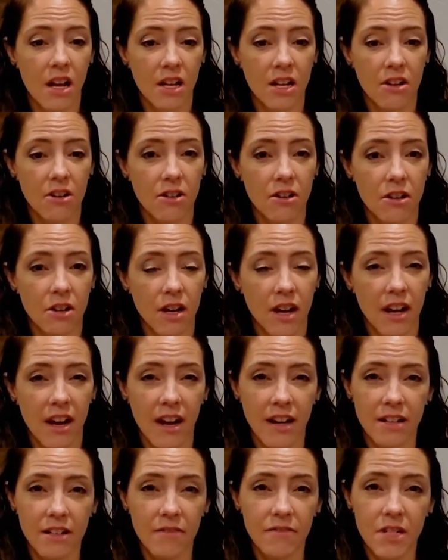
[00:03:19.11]
your
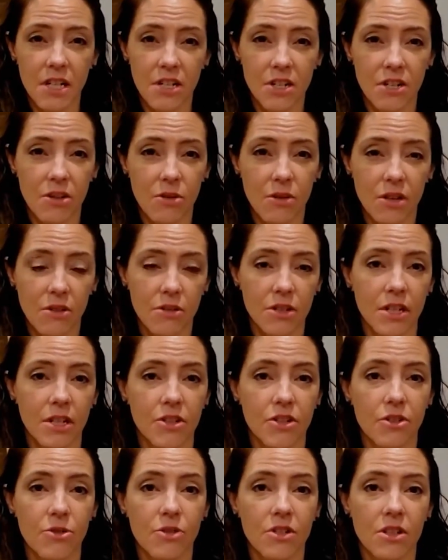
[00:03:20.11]
connective tissue and your
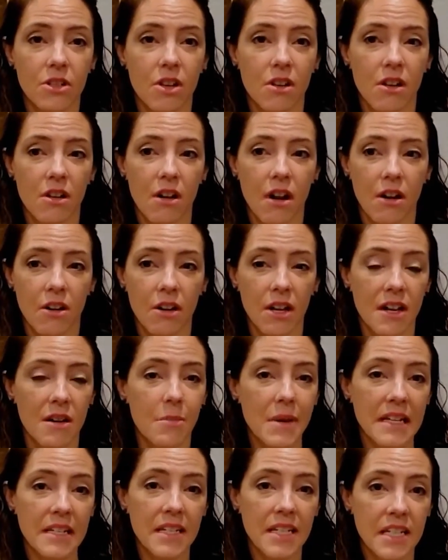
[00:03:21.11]
tissues are going to
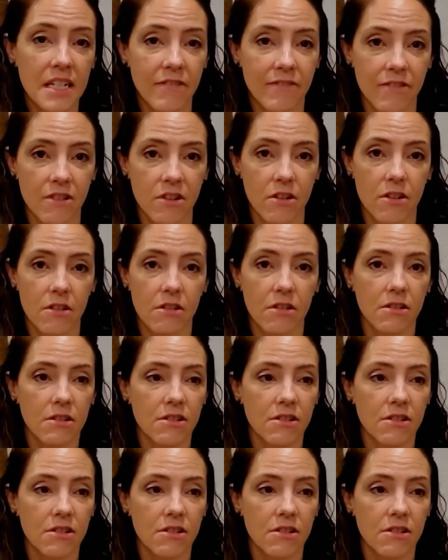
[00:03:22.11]
be stiffer.